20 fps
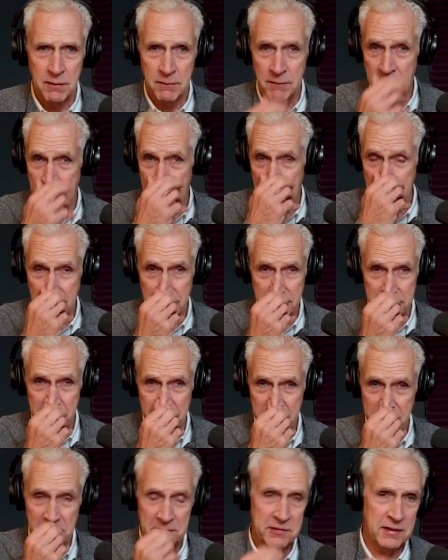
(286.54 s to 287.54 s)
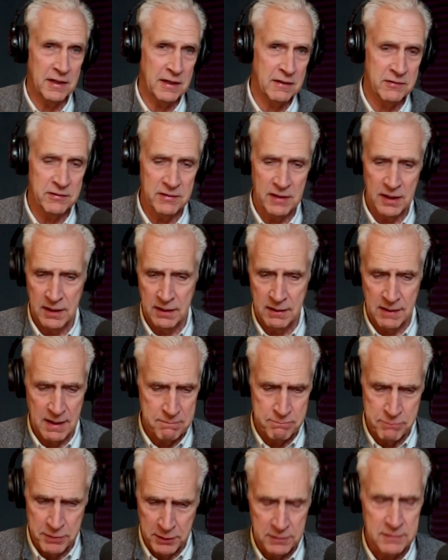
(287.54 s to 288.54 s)
high-level physics, and they
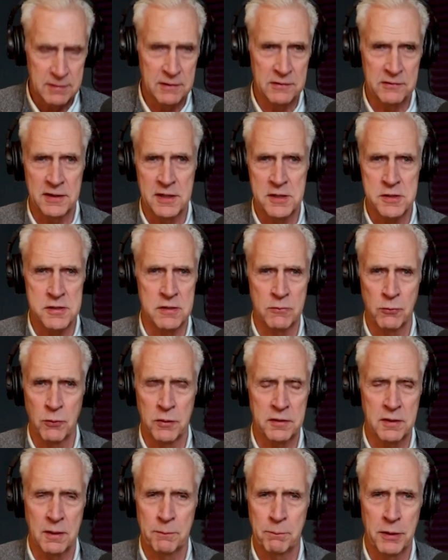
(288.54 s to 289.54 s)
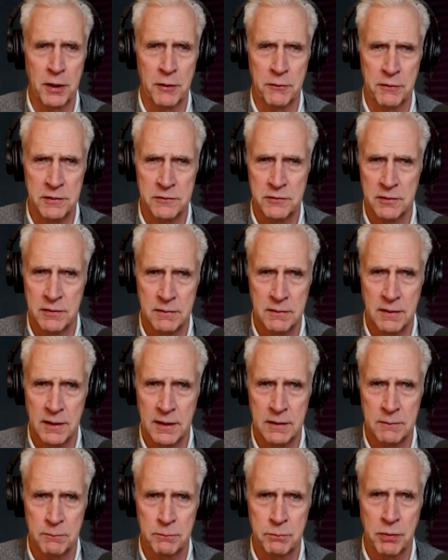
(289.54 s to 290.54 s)
built this engine with components
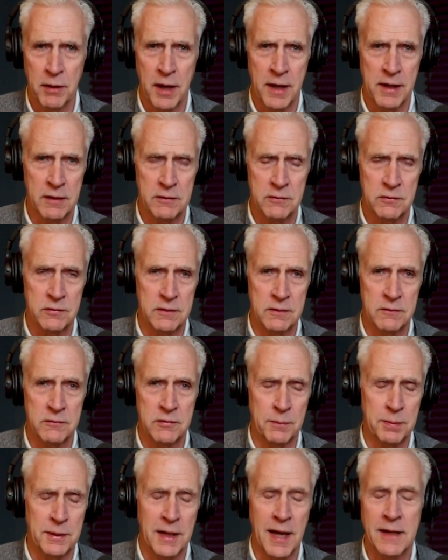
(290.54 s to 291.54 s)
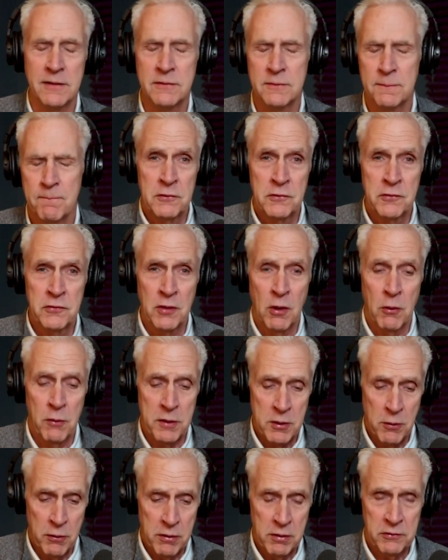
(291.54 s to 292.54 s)
and products and supplies. So
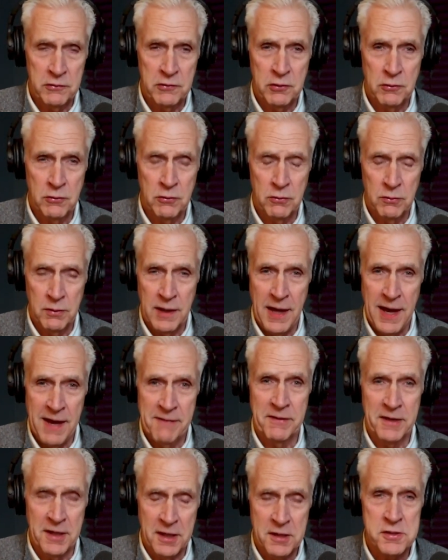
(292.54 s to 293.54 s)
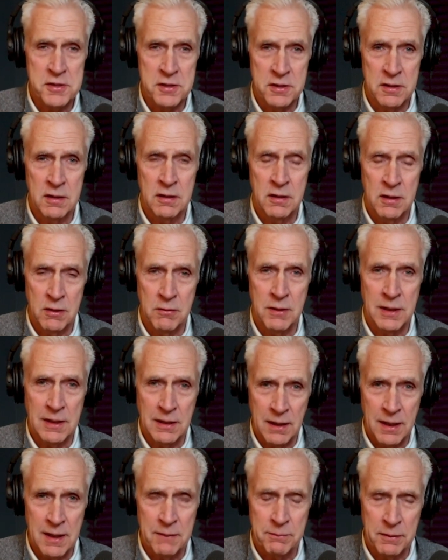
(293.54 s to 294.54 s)
in order to have an engine, you
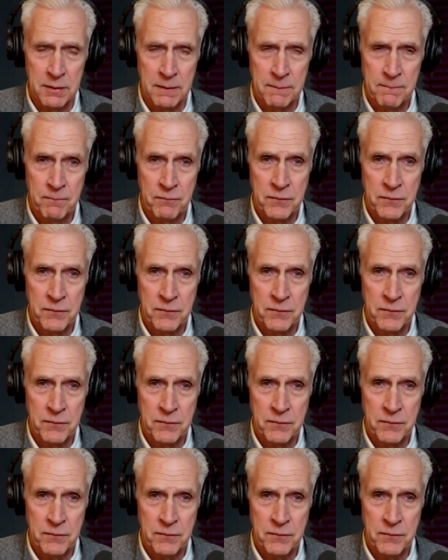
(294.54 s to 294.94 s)
need labor.